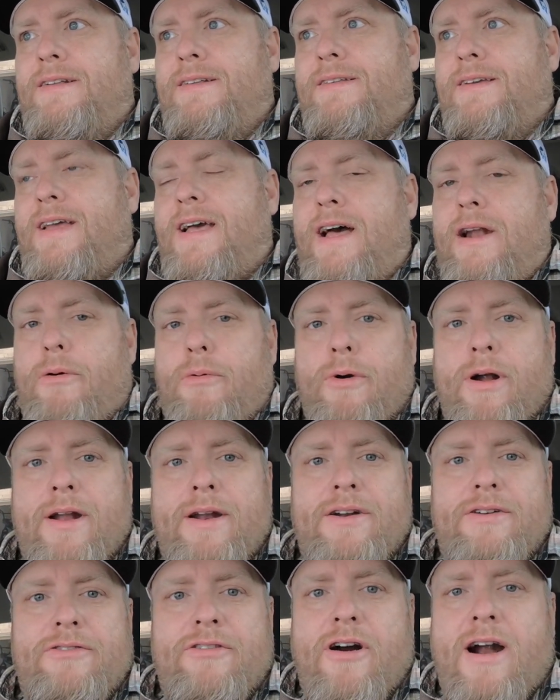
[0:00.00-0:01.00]
kind of run
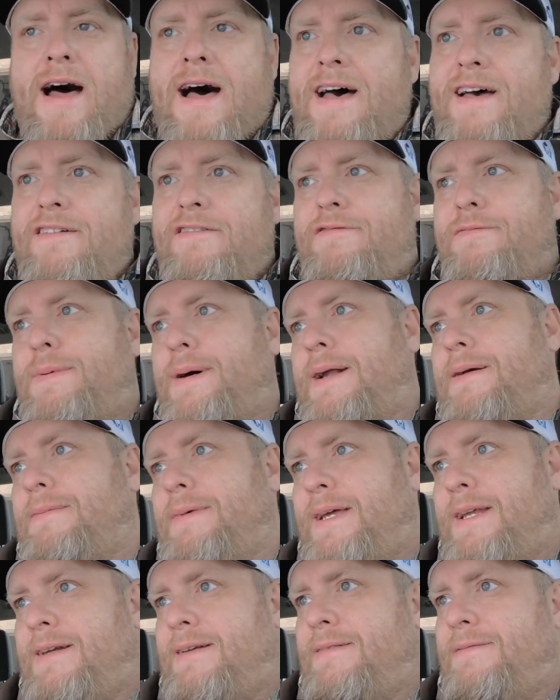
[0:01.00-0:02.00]
and drive, but I
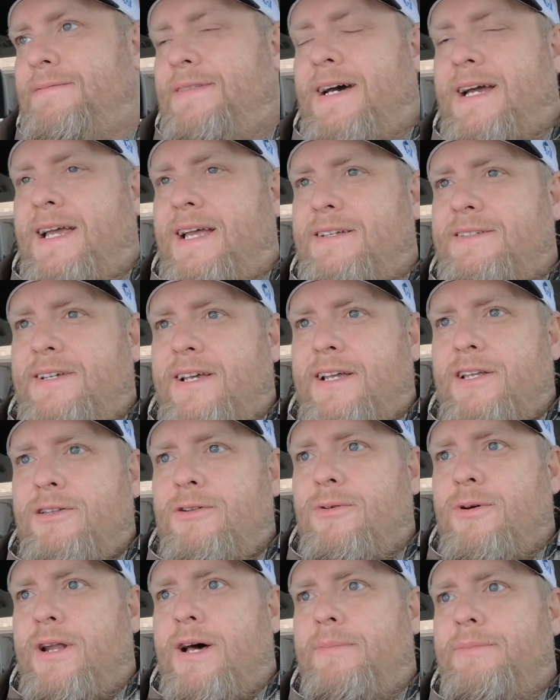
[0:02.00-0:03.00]
mean, I guess I could
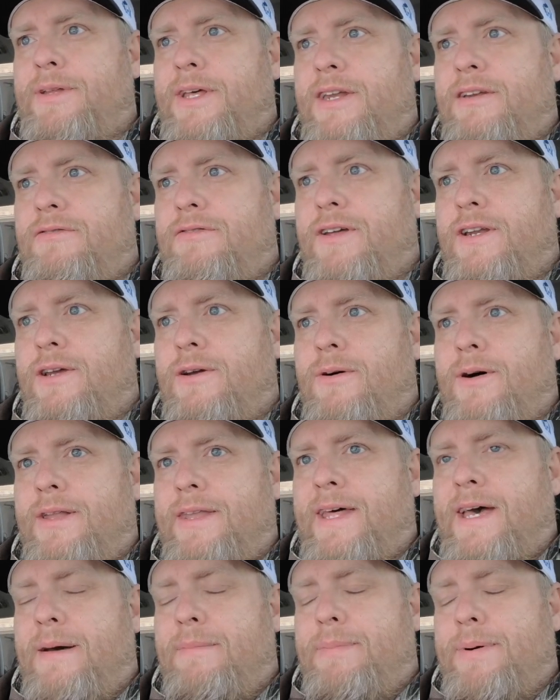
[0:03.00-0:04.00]
do an updated video on
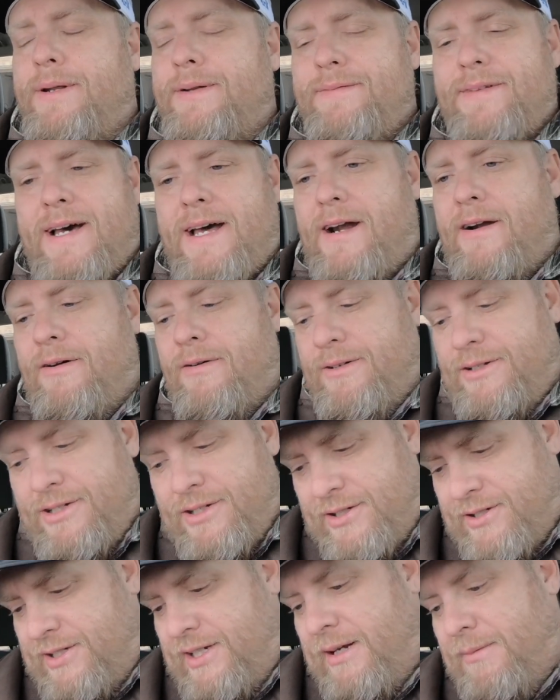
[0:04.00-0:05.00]
that, but I don't know, it
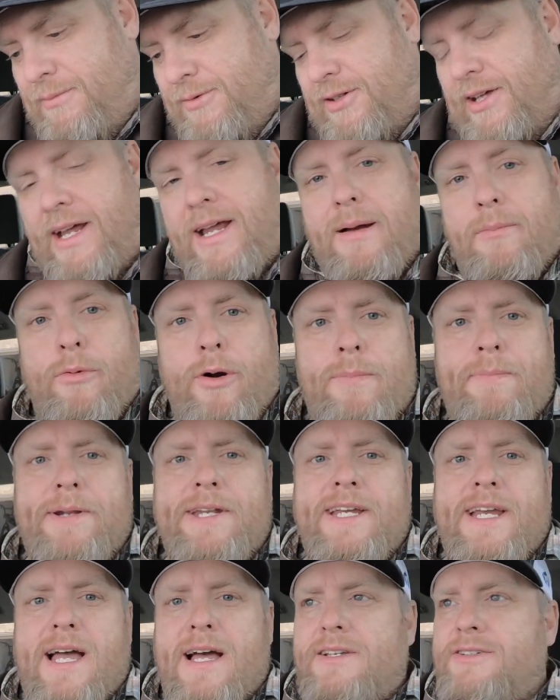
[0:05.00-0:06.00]
just seems like I'm ripping
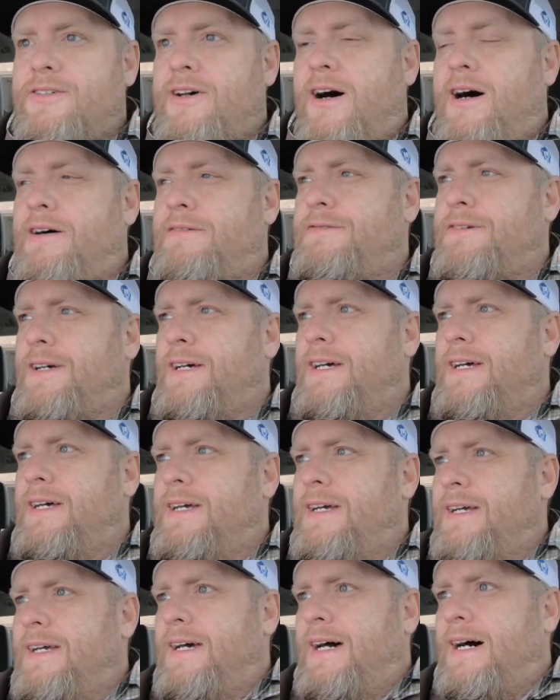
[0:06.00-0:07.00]
you guys off.
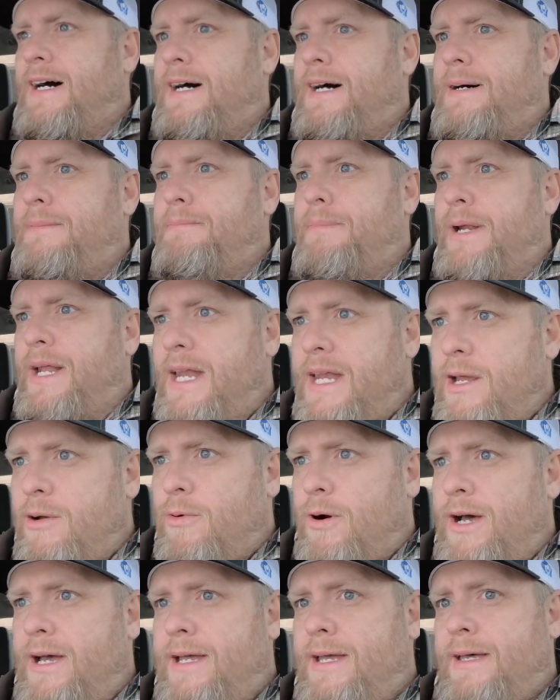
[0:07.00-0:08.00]
But
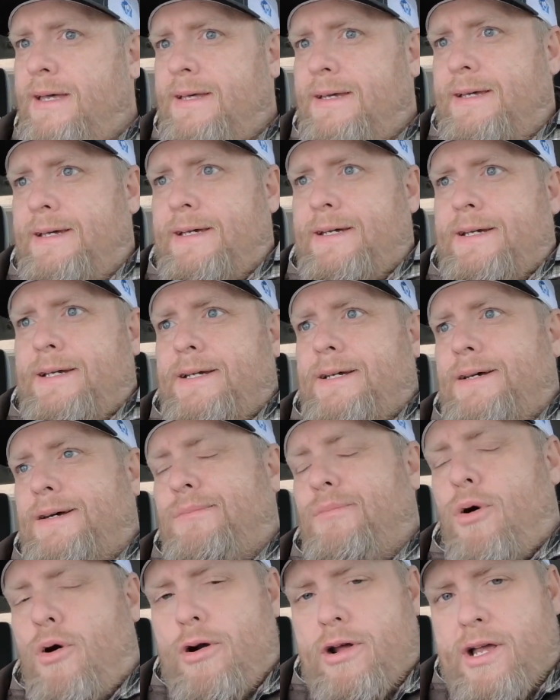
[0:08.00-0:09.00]
anyway,
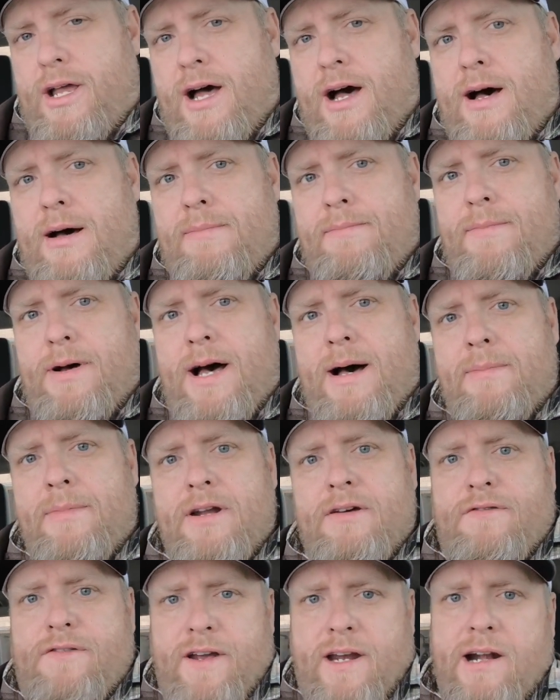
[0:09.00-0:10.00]
more to come. I'm gonna
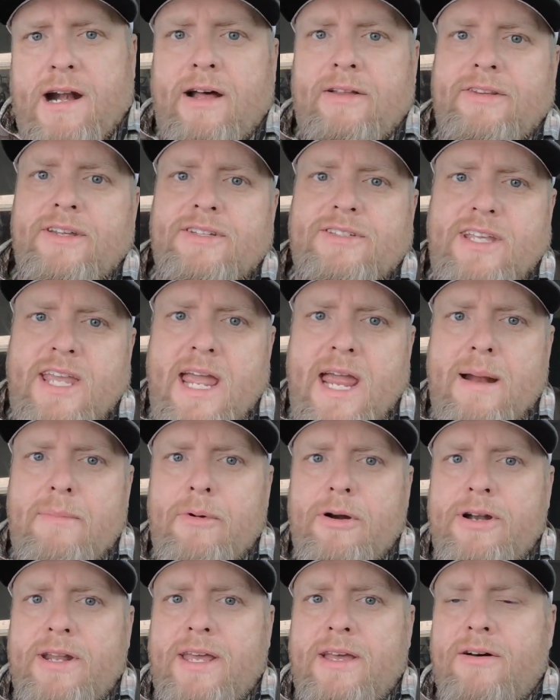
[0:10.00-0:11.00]
figure out this
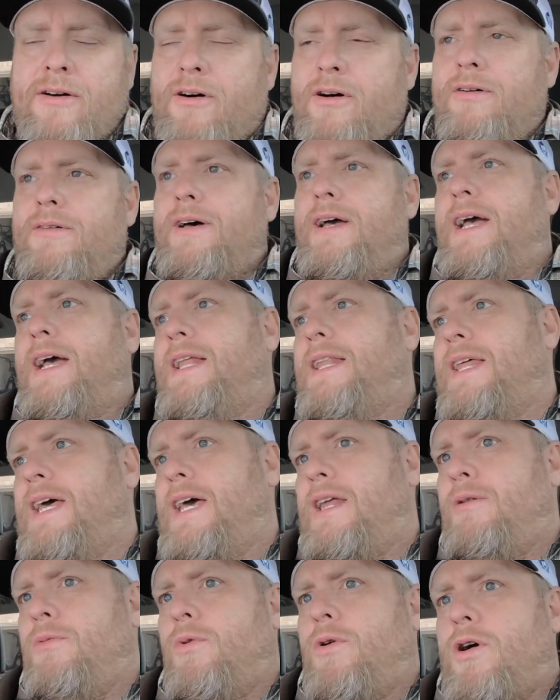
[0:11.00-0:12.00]
camera deal, and
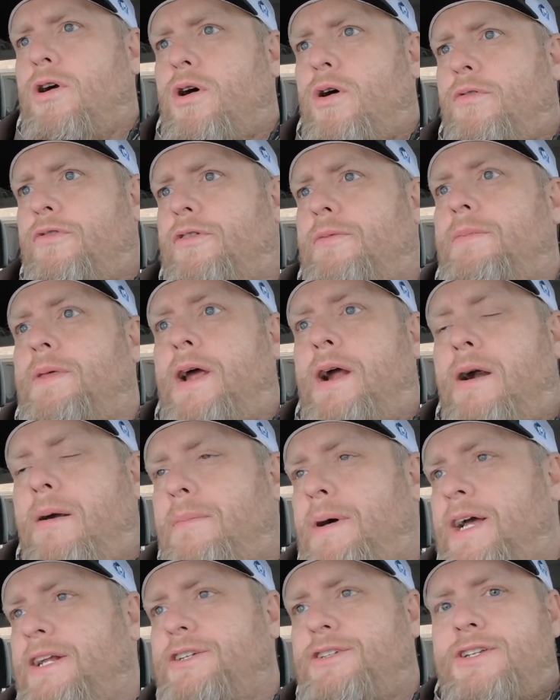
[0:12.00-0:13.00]
then we'll go from there. I
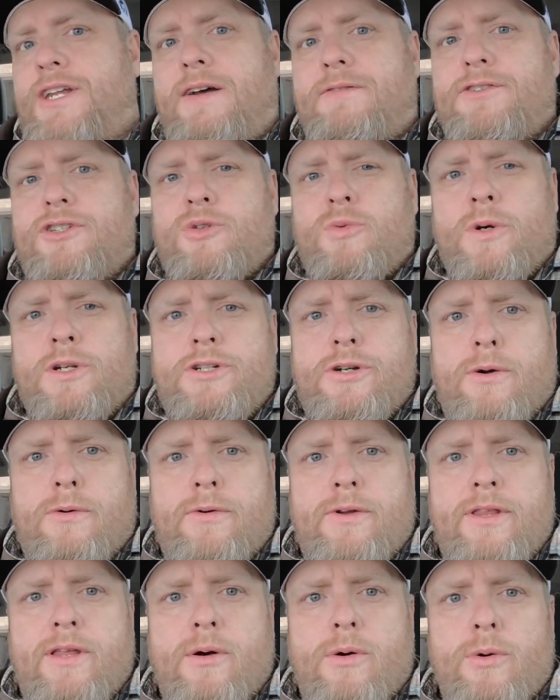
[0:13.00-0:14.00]
might just have to switch over
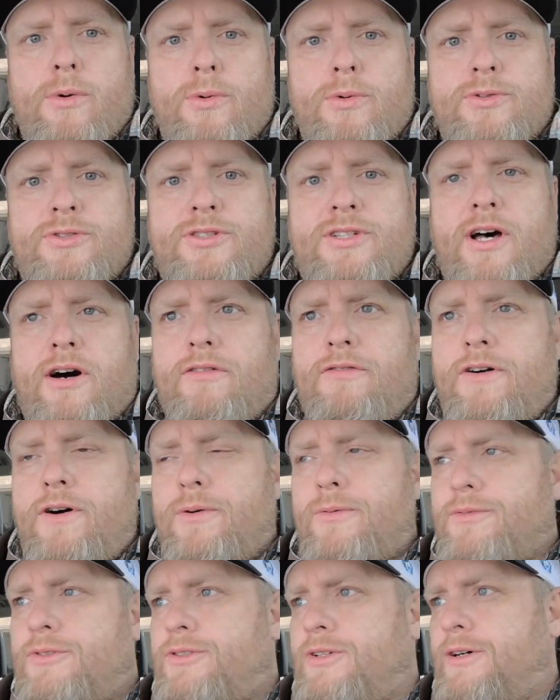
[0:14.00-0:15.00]
to the old cell
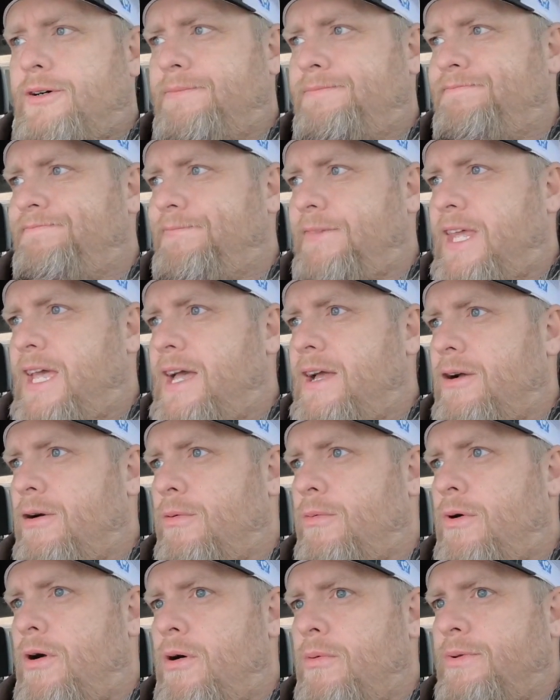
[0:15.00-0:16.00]
phone, so can't go
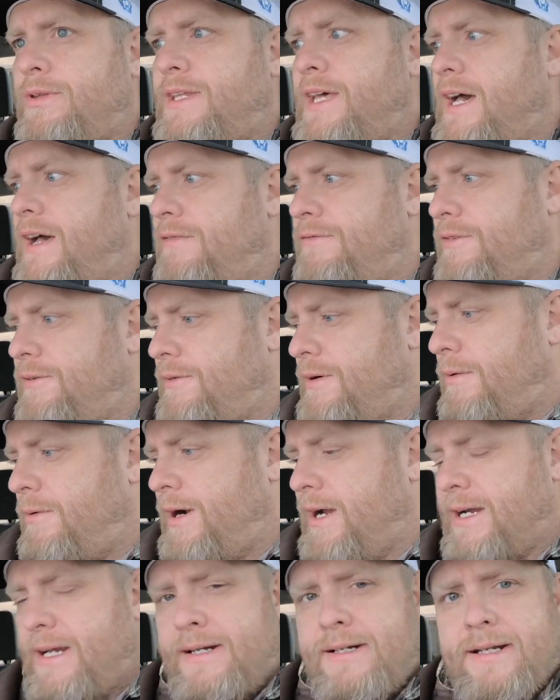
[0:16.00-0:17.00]
wrong with the iPhone, I
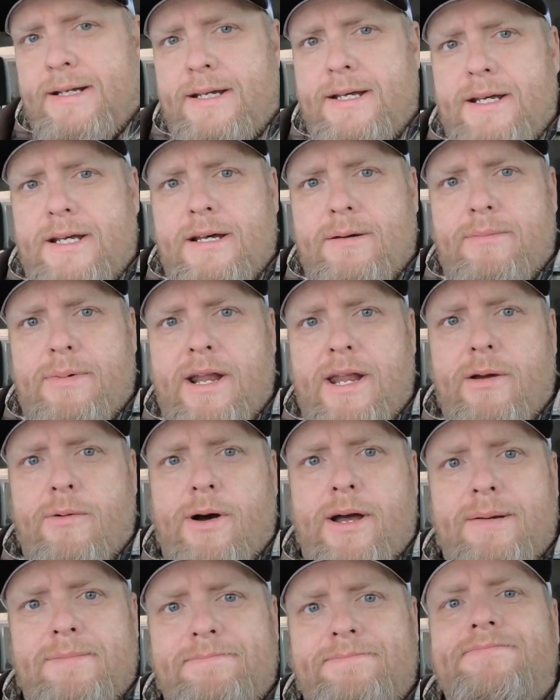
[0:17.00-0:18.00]
reckon. But
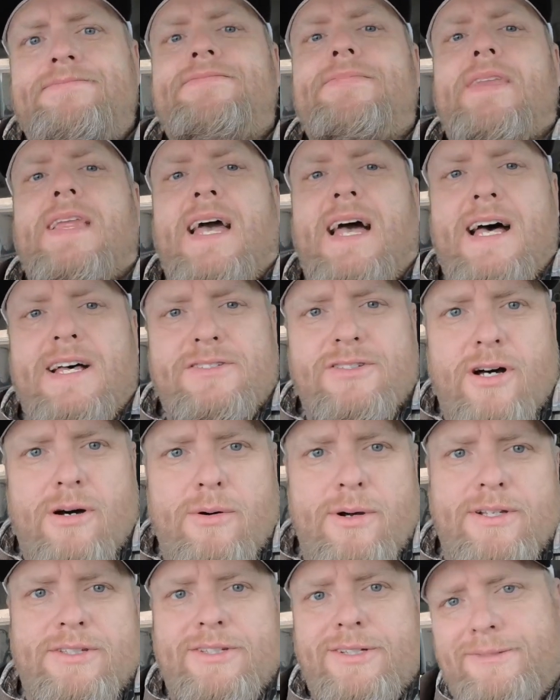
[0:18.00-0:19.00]
anyway, as
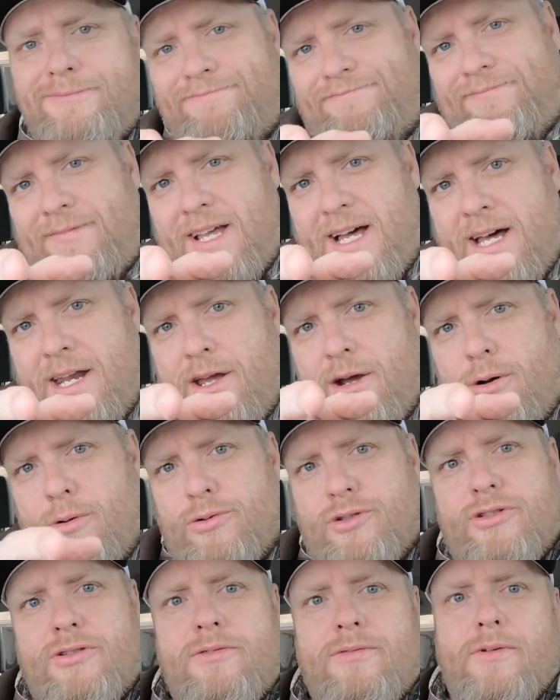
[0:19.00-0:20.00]
always,
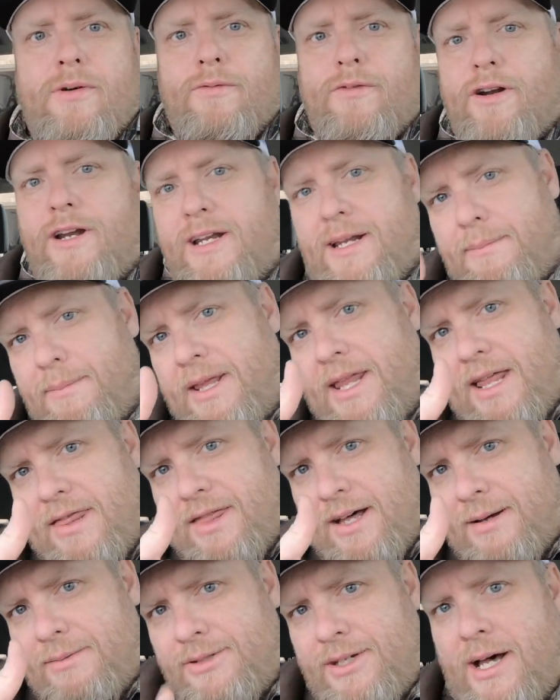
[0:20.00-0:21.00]
adios. Don't forget to give me that
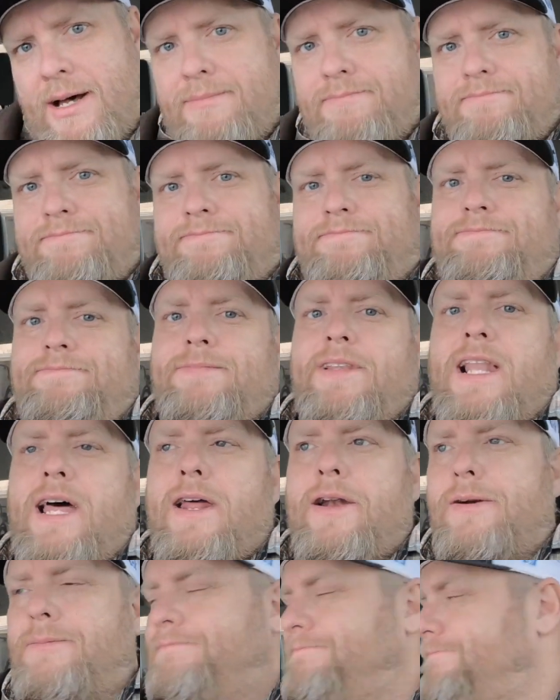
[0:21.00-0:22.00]
thumbs up. Later.